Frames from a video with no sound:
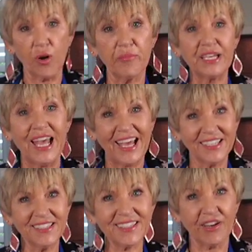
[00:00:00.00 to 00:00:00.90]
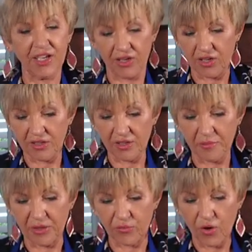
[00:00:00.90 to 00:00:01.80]
bananas going a
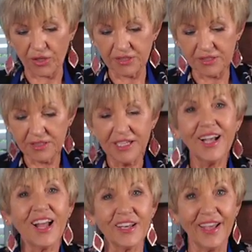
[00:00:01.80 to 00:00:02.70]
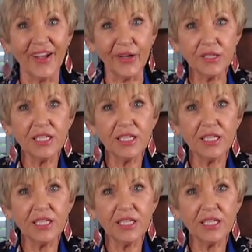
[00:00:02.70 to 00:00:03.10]
bit rotten, hello,